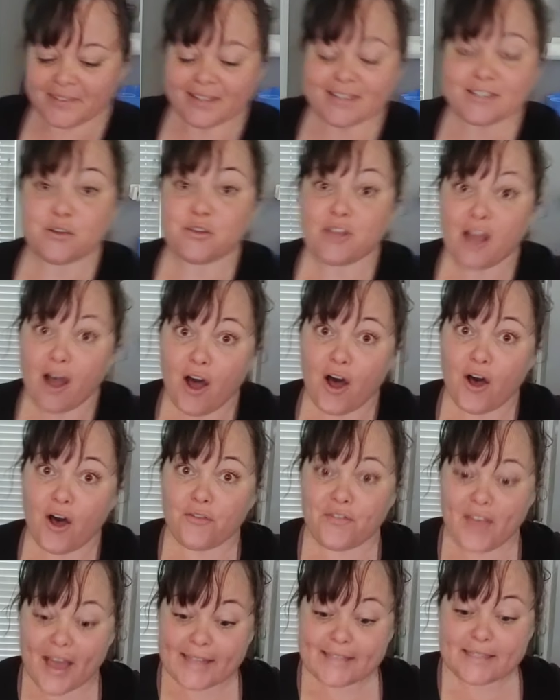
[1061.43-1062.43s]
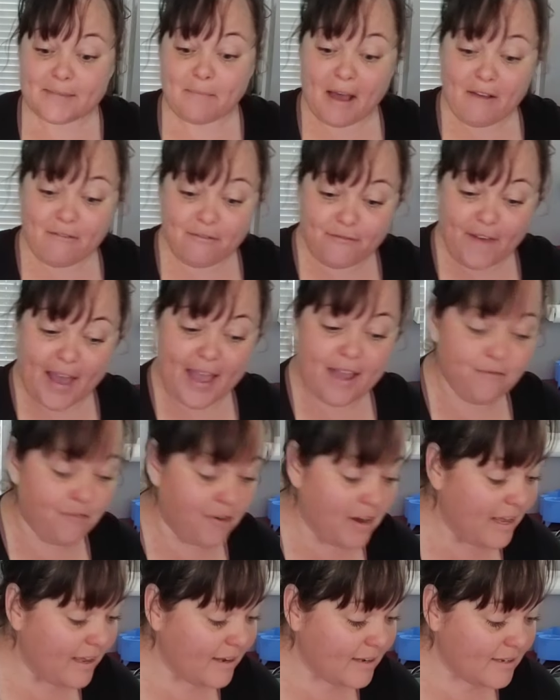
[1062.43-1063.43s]
So y'all, that's my
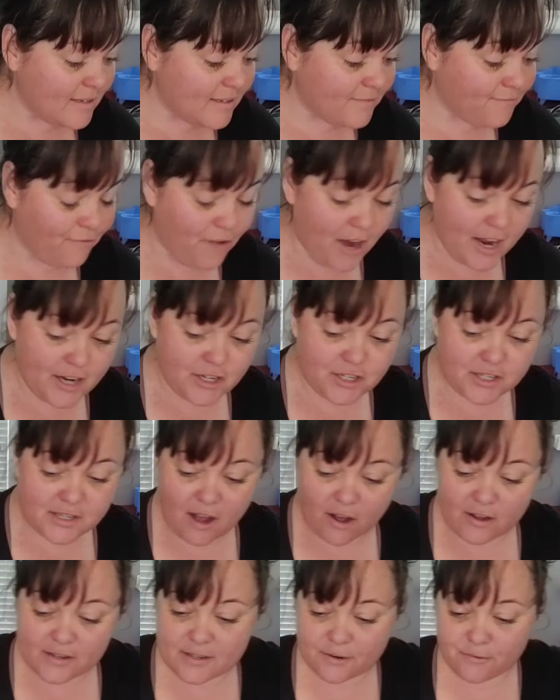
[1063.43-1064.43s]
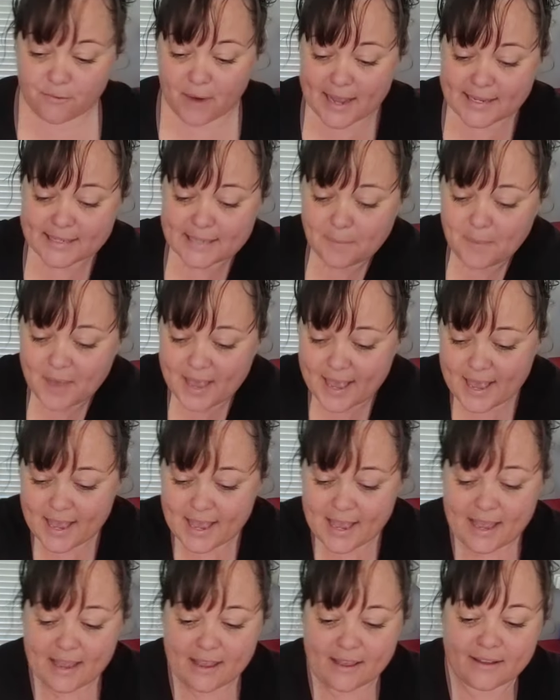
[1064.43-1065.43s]
favorite fresh salsa
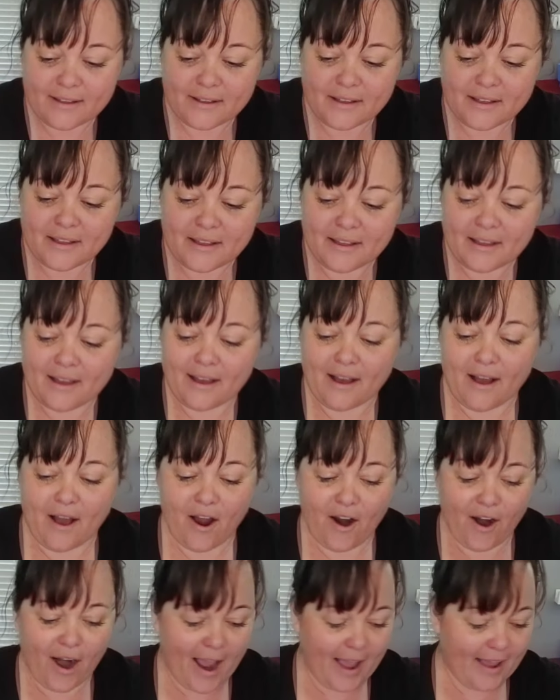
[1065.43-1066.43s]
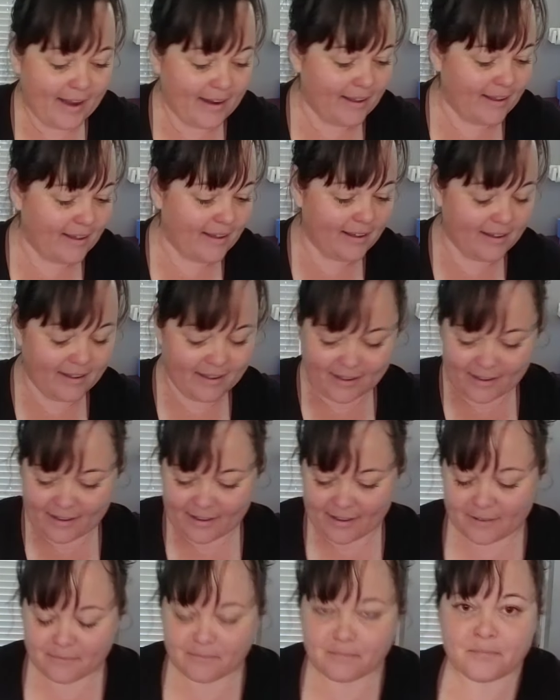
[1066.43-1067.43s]
recipe. All right.
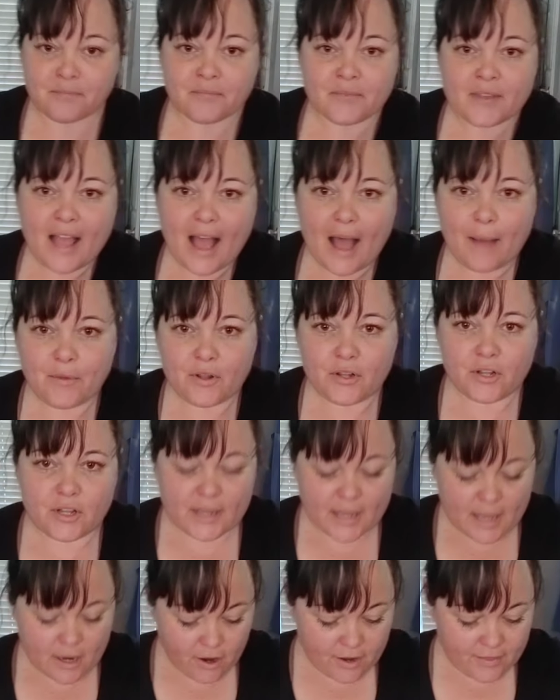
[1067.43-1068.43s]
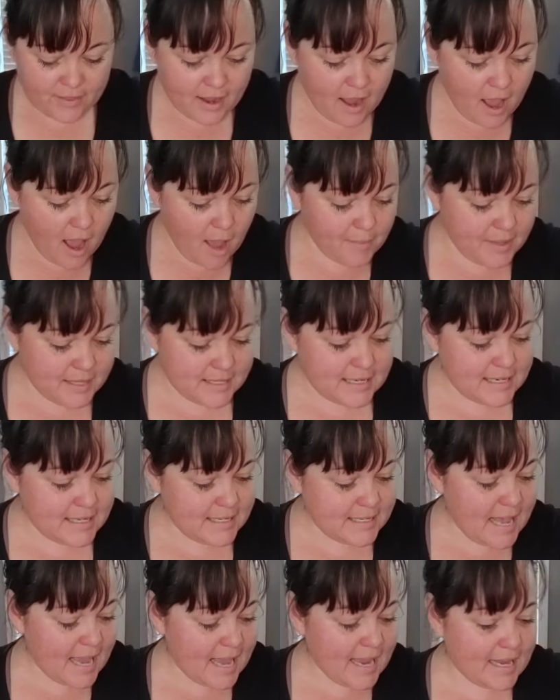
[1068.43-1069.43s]
I'm going to look here at the comments in a
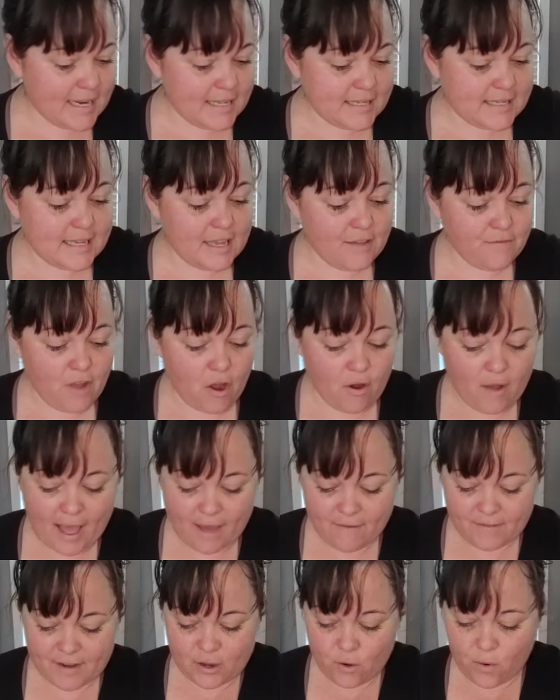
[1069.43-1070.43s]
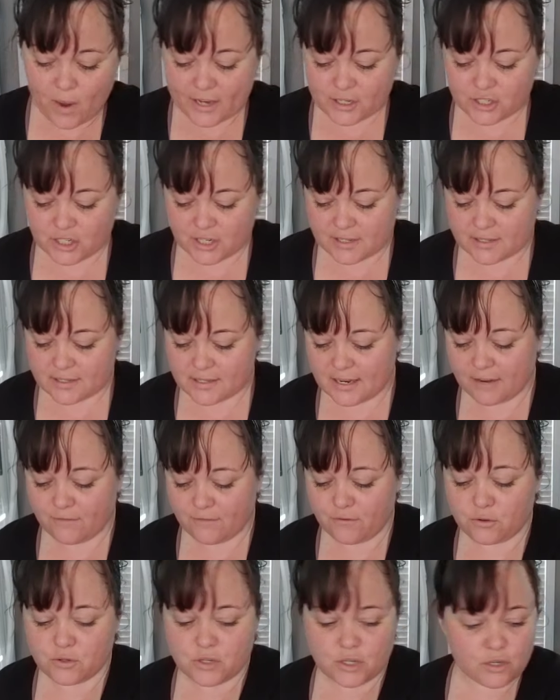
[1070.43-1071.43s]
second and see if y'all have any questions. And if
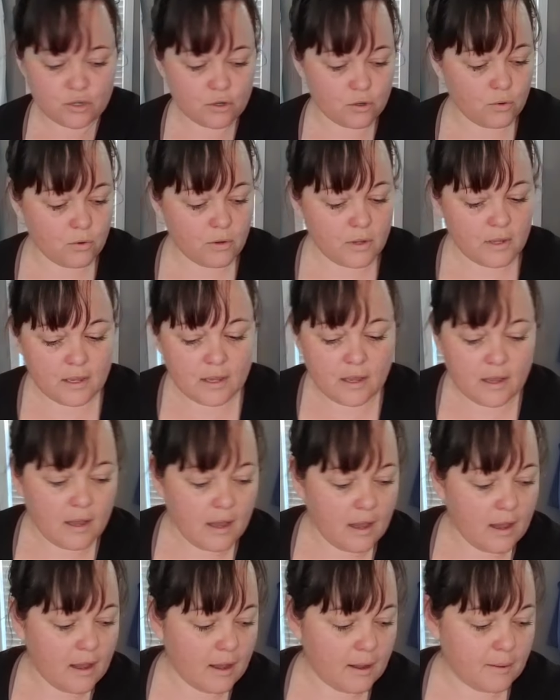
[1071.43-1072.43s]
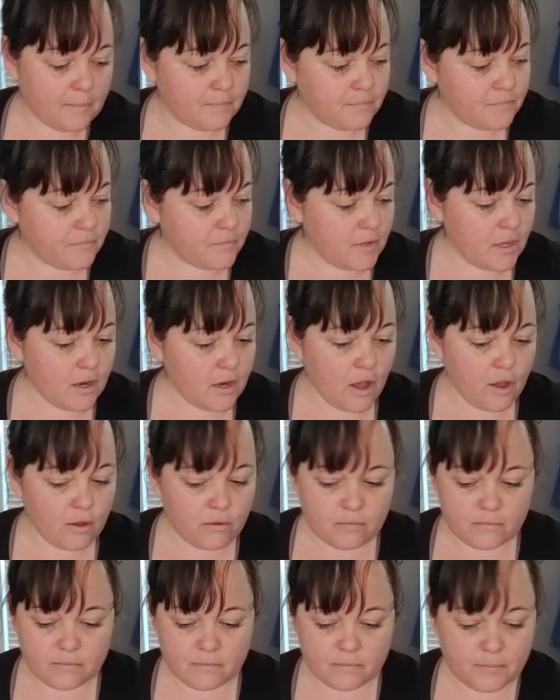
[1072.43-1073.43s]
you do, you
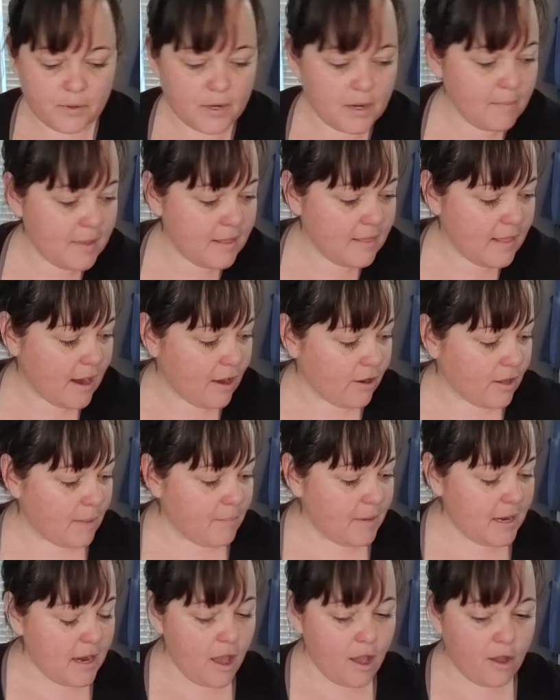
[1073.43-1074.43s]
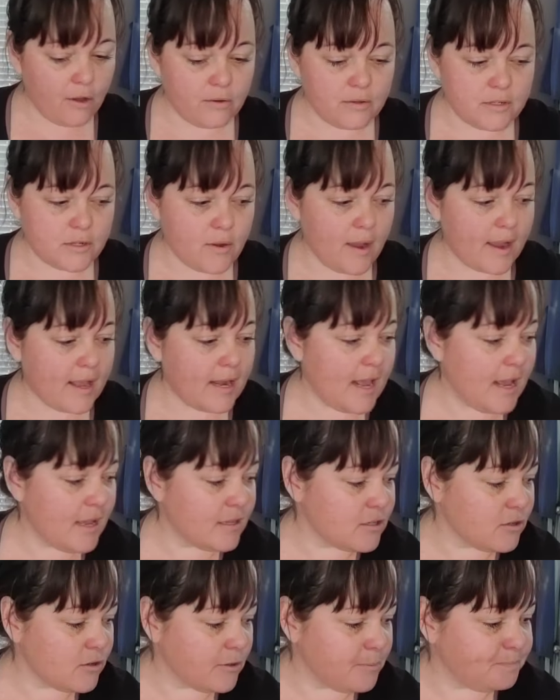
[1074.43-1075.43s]
know, put them in there. Let me know so I can
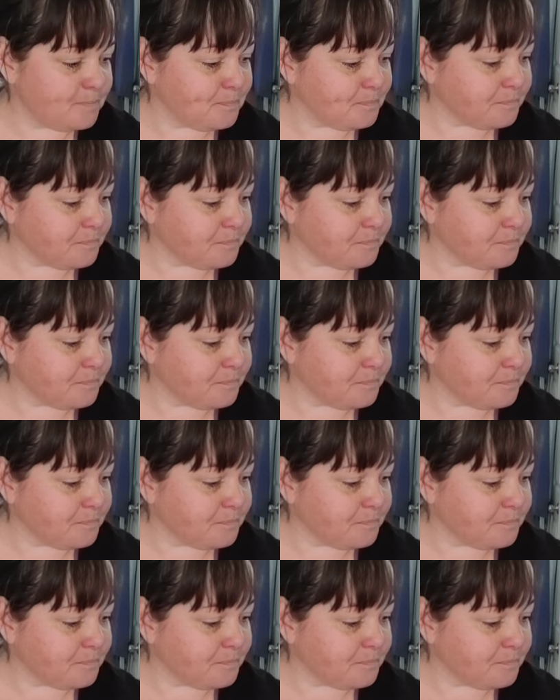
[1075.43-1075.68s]
answer them.